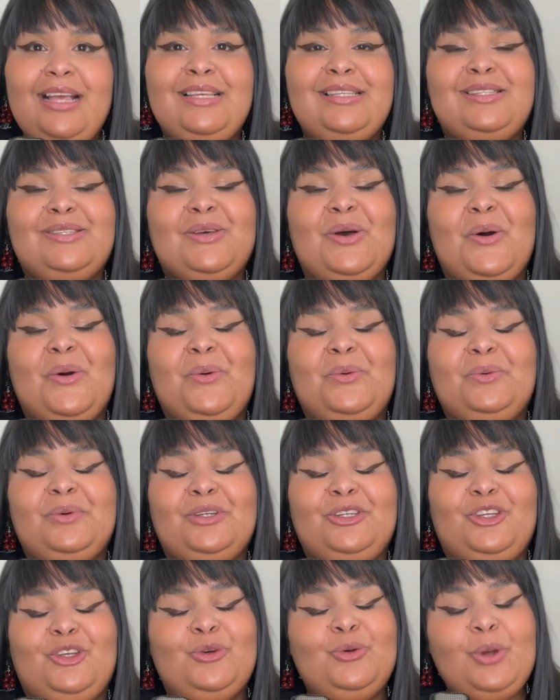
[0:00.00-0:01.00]
so
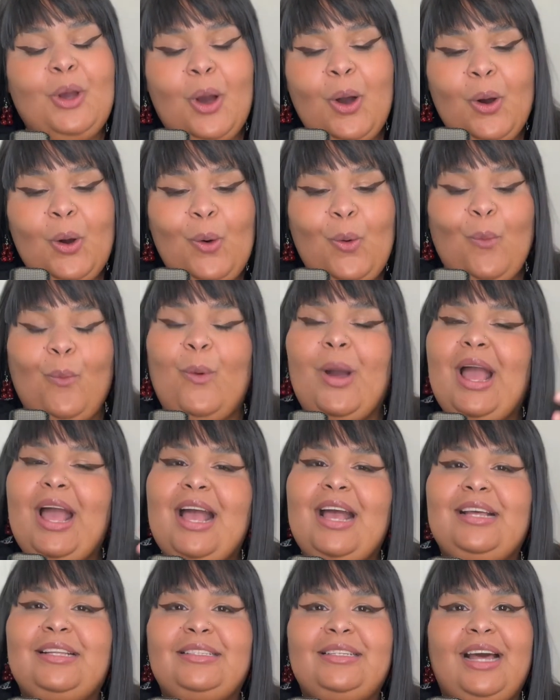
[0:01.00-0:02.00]
you know
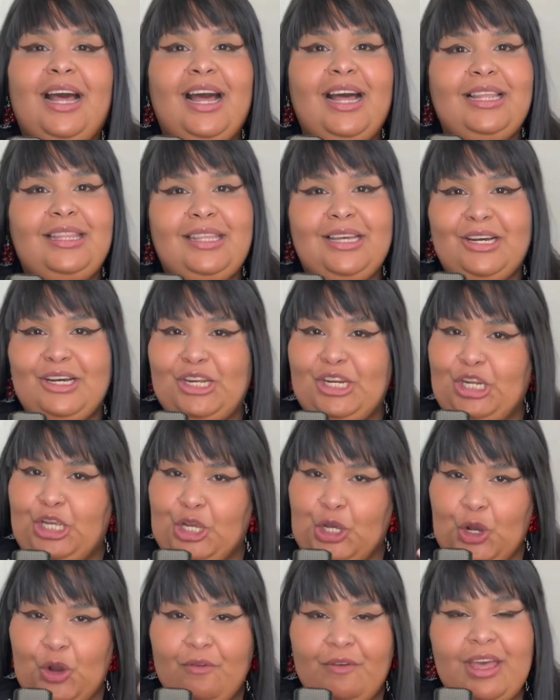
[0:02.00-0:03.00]
when the
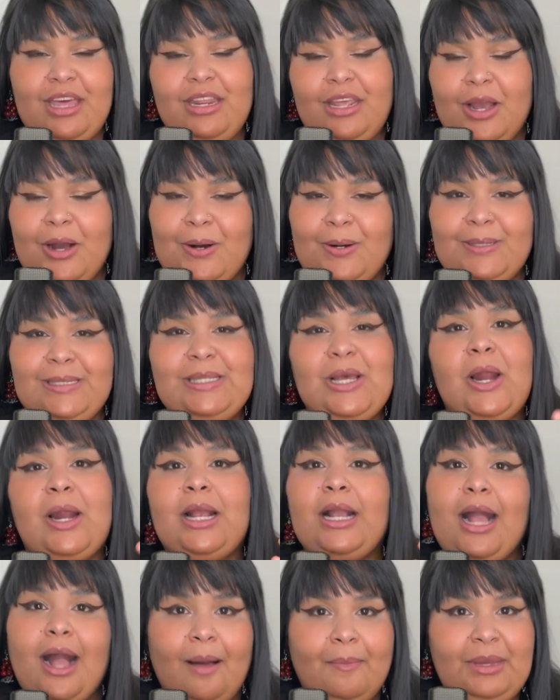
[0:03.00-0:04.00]
new videos are
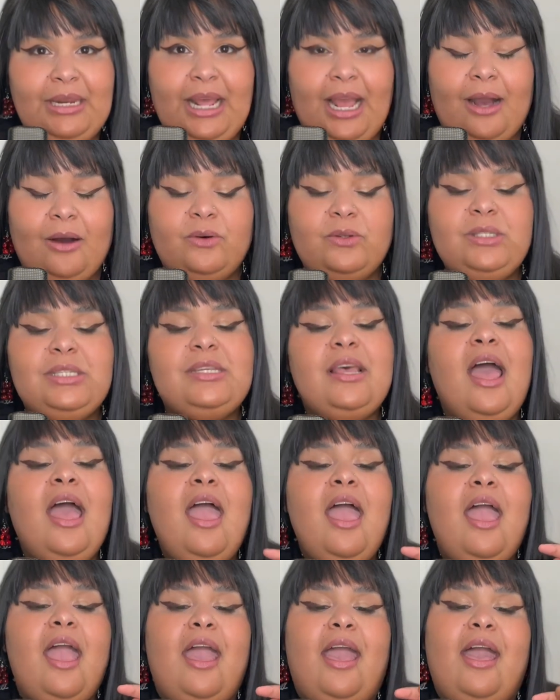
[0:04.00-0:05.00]
coming out,
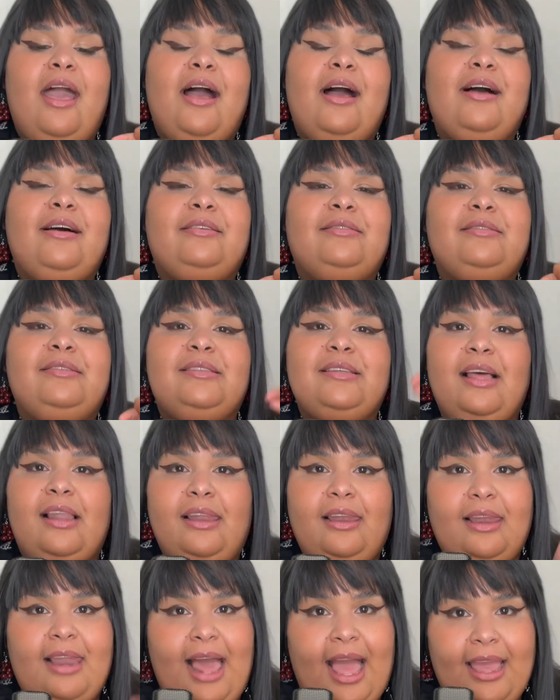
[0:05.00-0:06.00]
and
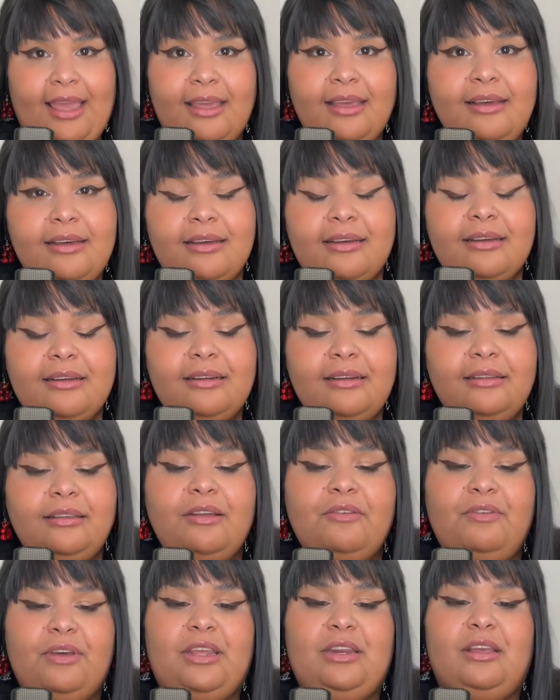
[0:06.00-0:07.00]
like
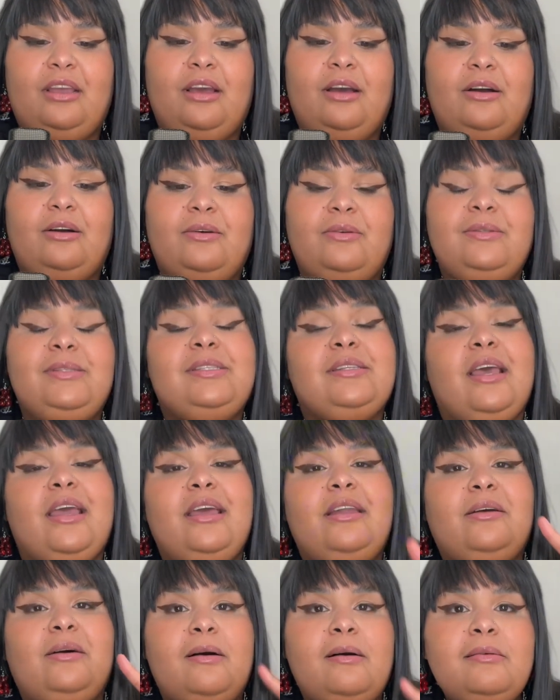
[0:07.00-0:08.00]
the videos,
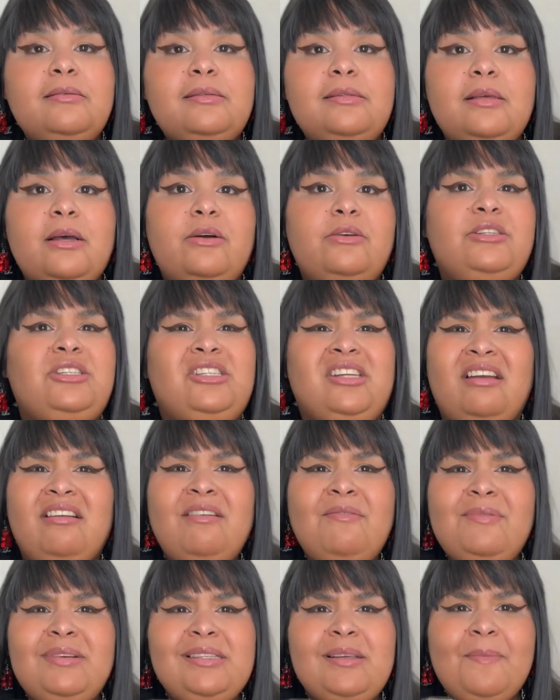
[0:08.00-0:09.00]
and also share
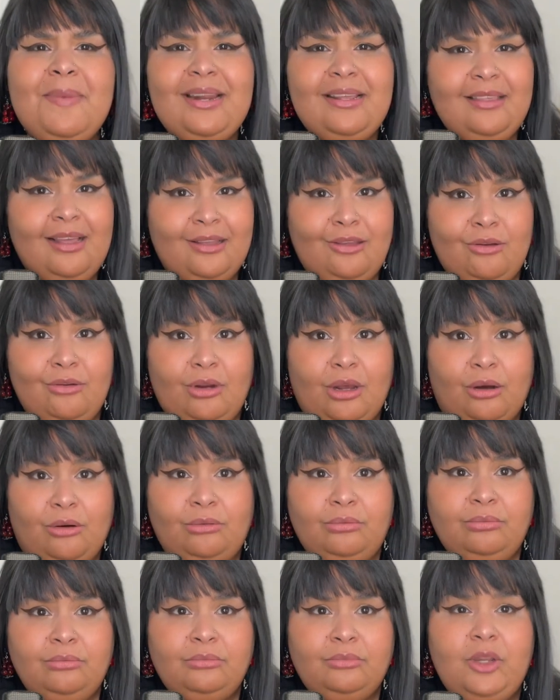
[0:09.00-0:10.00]
it with somebody that you
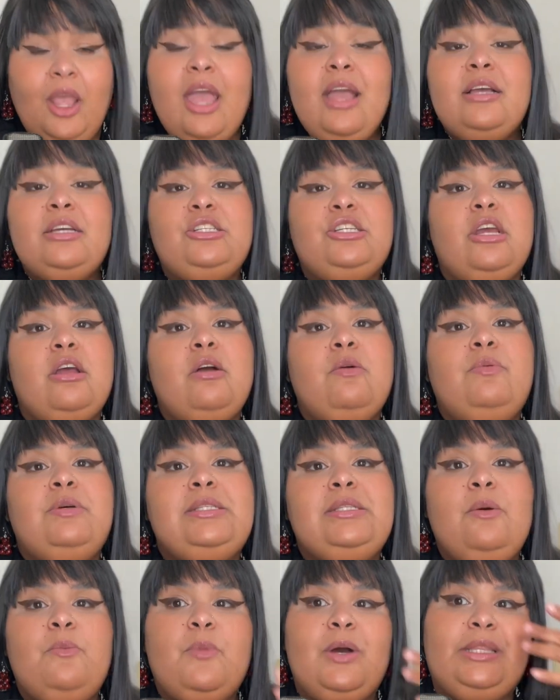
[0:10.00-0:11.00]
know. Share it with
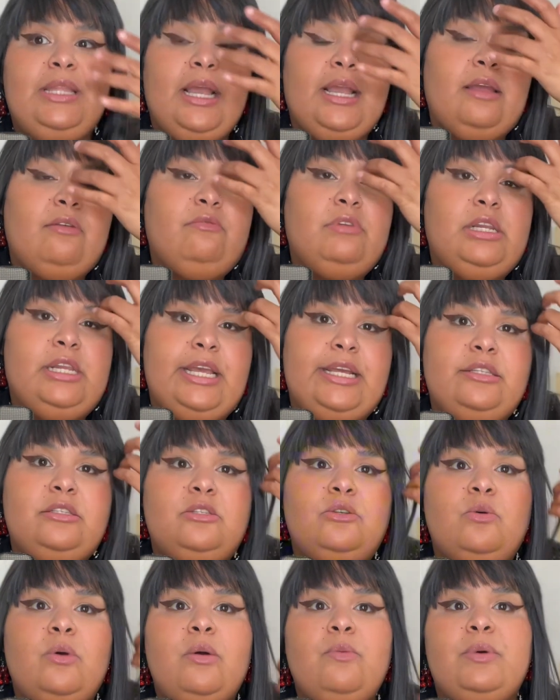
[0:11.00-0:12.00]
someone that can relate
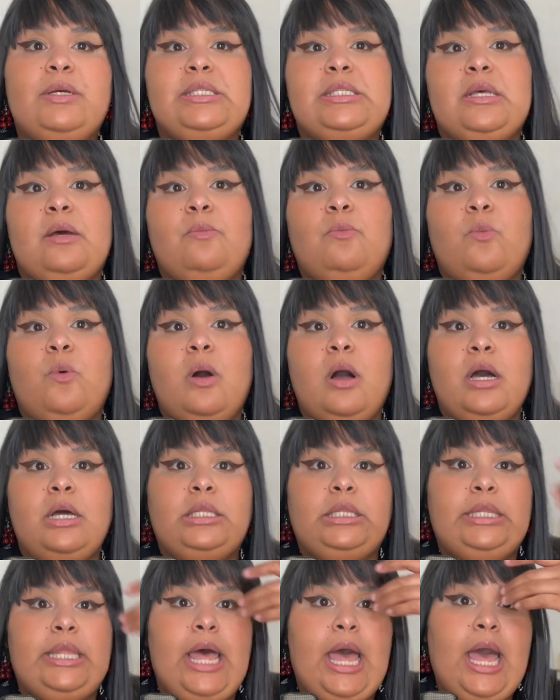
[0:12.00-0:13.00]
to it, with
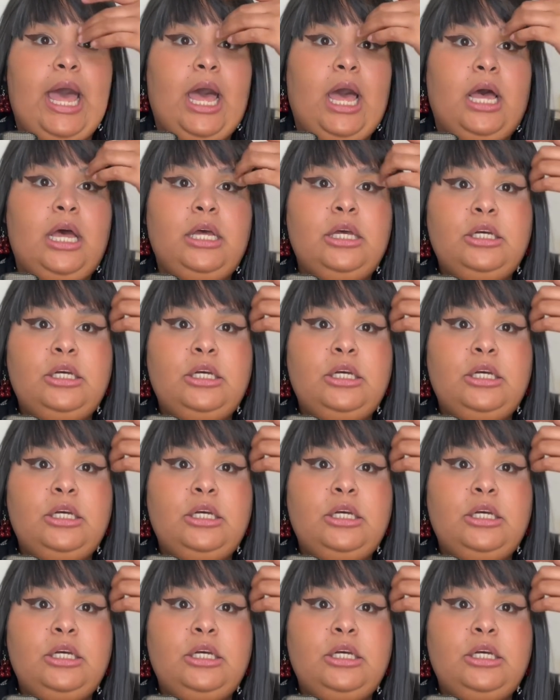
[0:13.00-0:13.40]
someone that